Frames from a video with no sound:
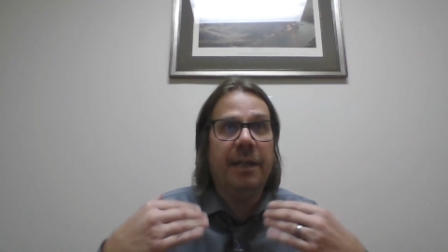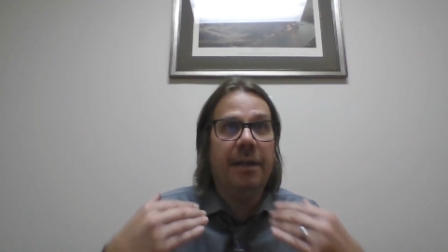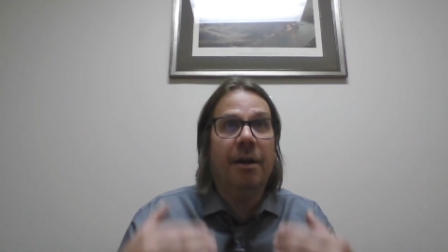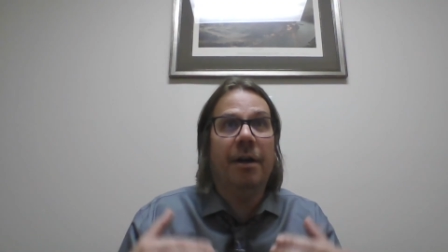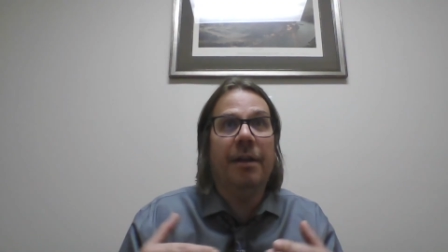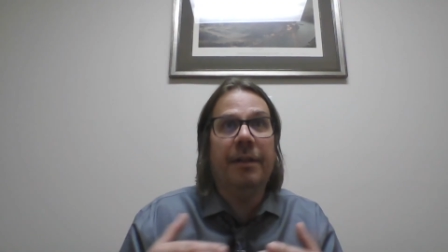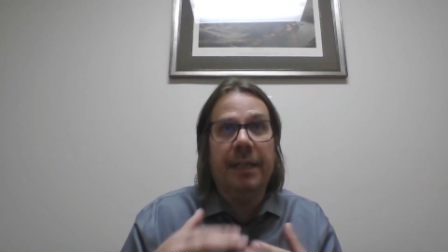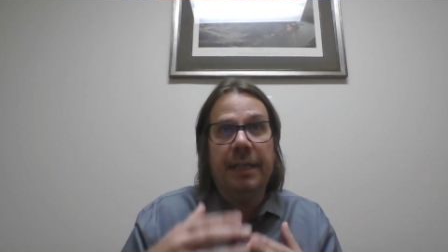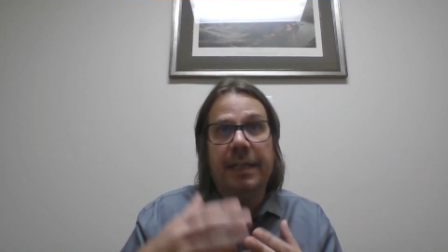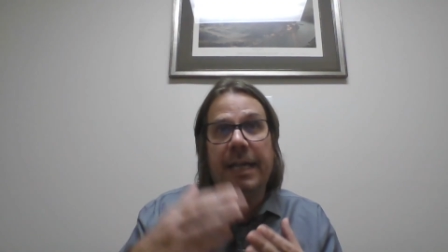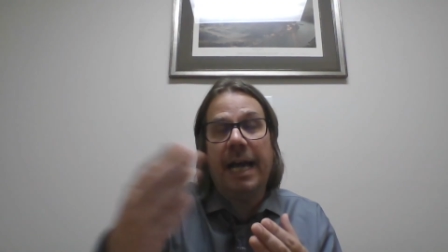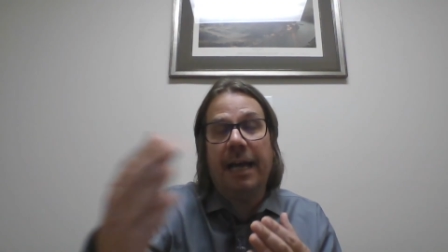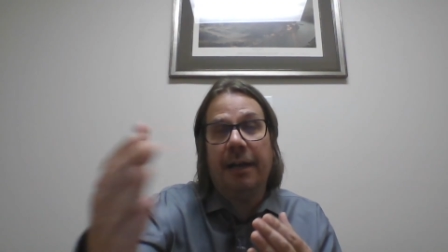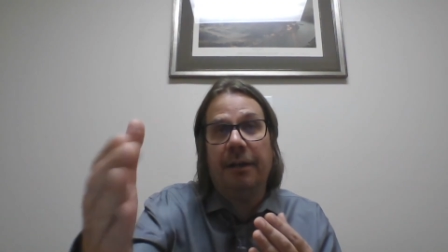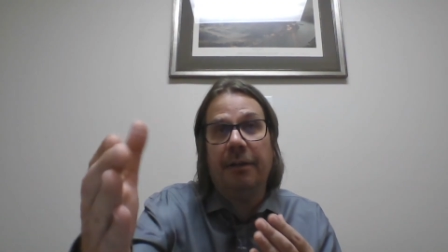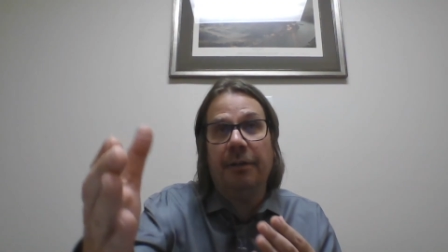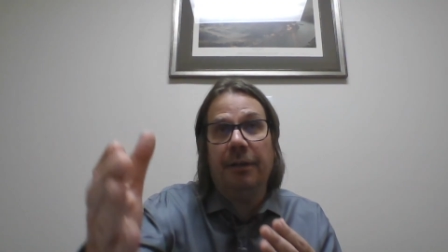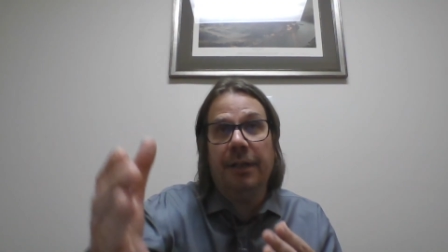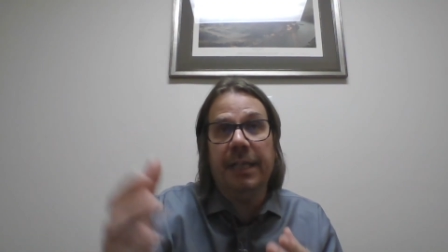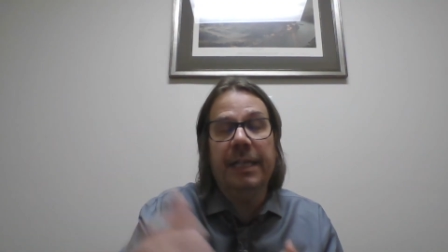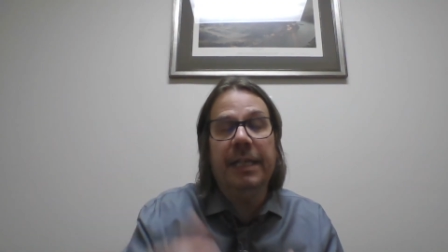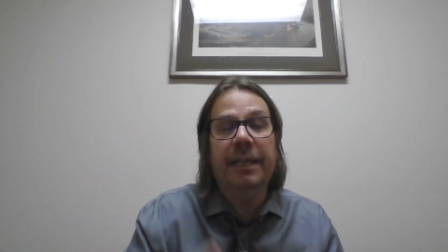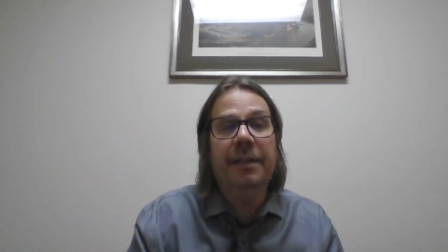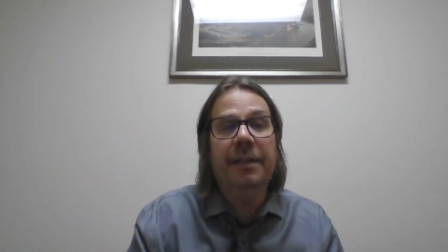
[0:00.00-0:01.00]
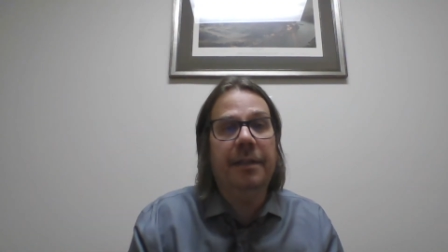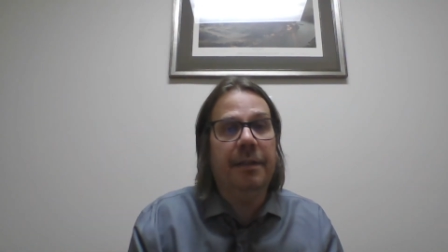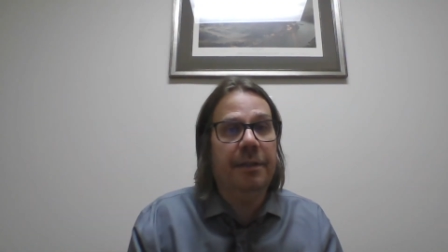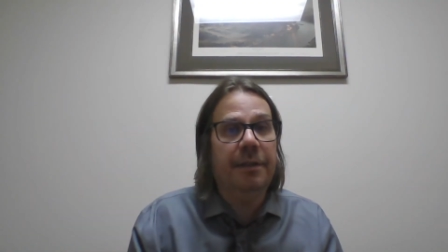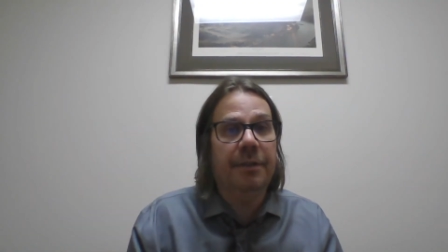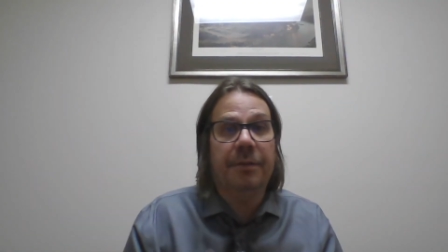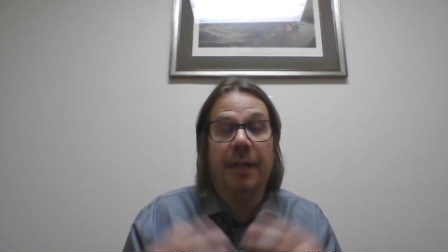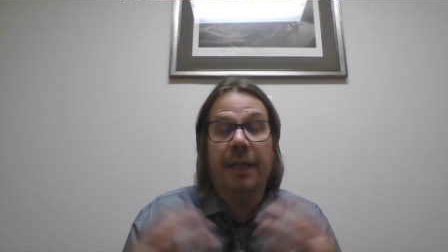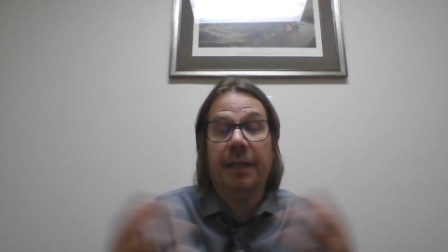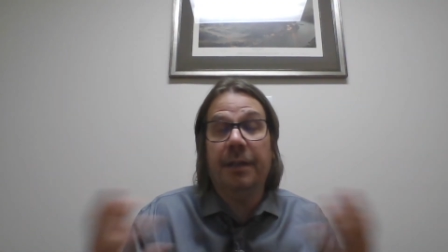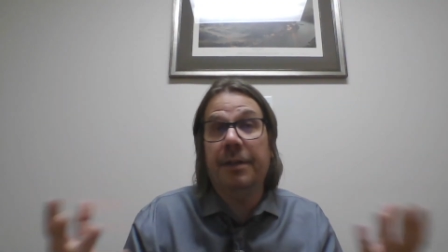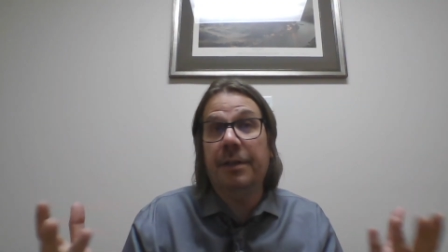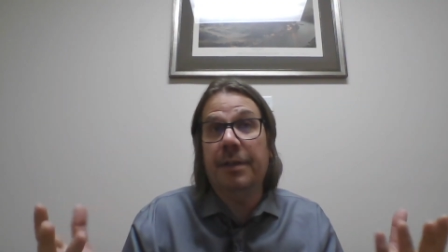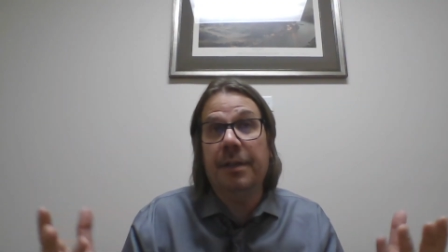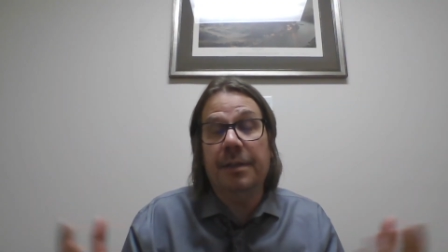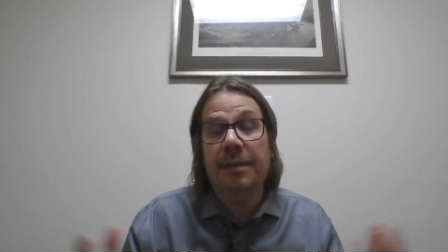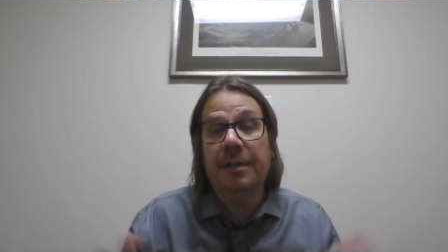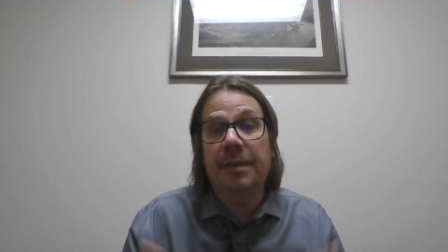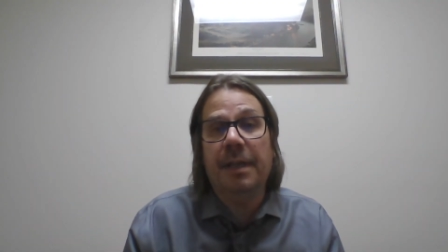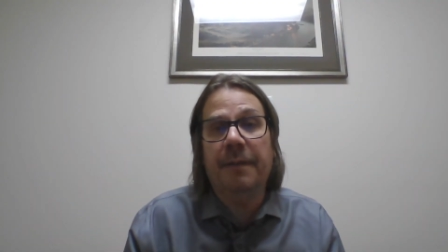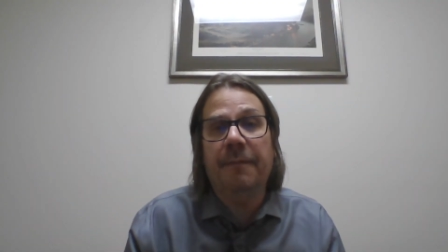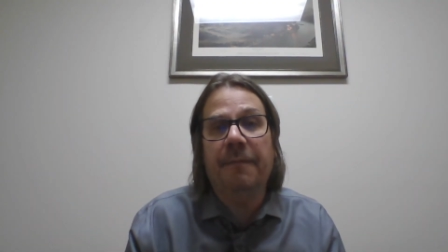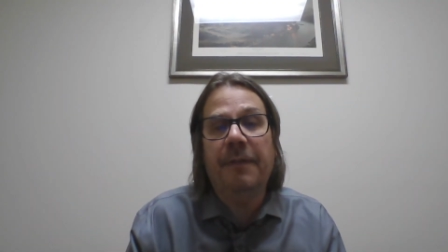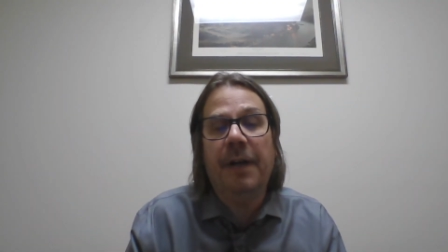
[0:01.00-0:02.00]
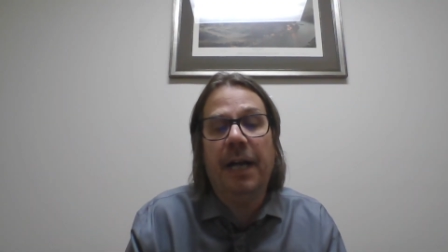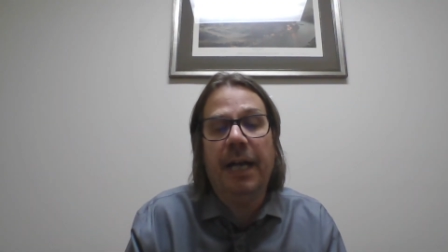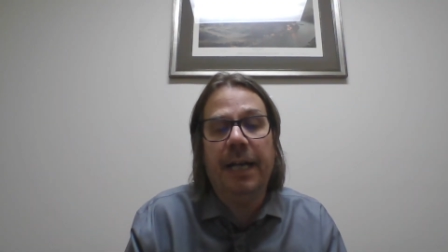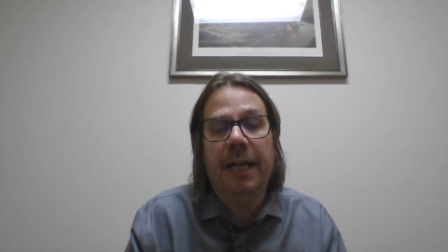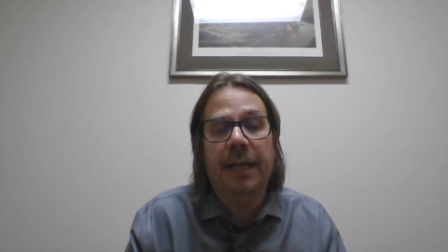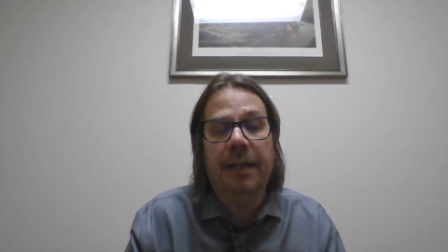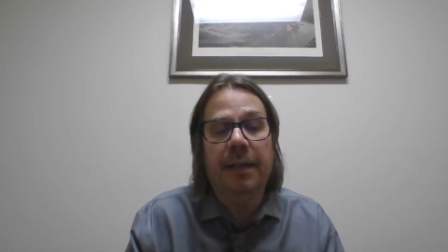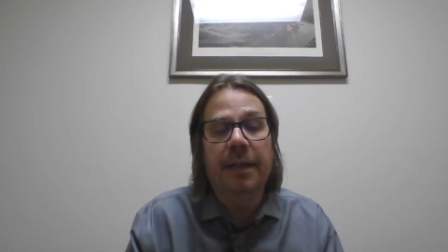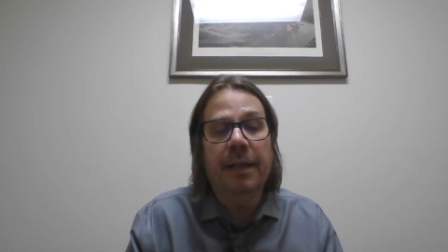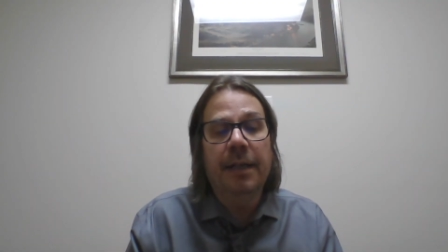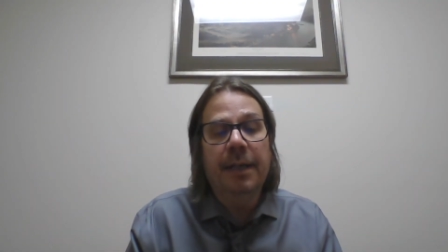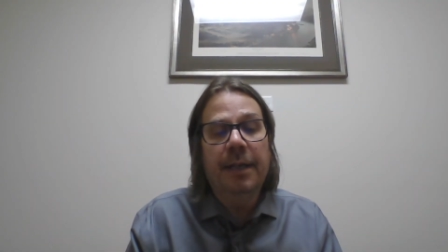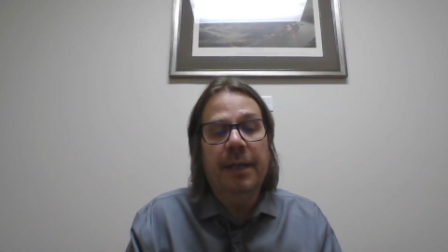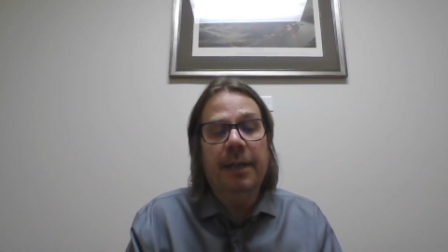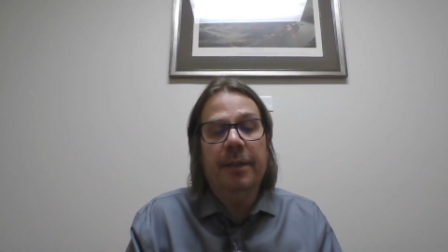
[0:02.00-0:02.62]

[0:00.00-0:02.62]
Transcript: on the dock looking into the trailer, you can see fine.